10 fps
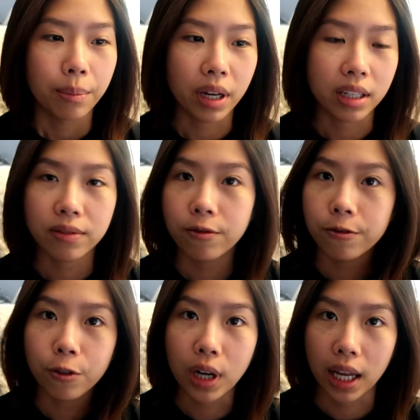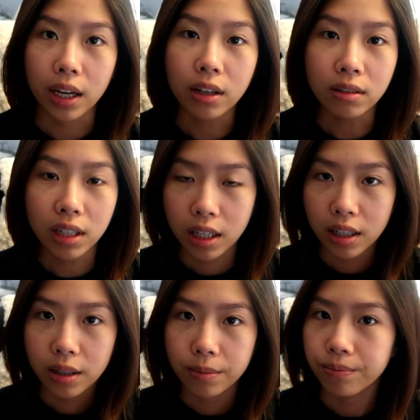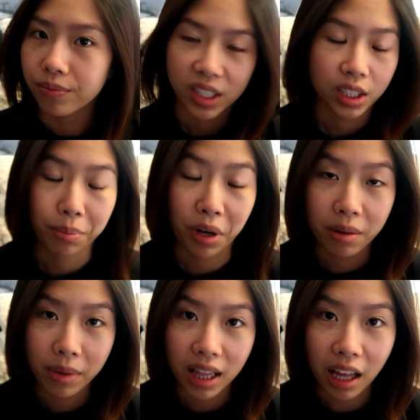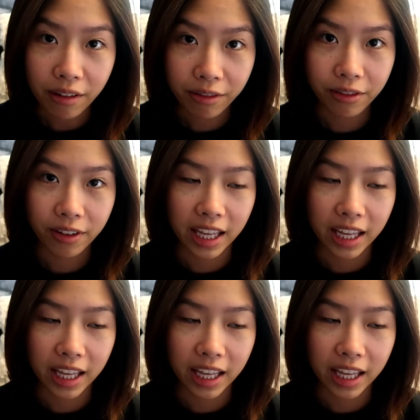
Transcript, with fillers: But for now, um, it's a part of my life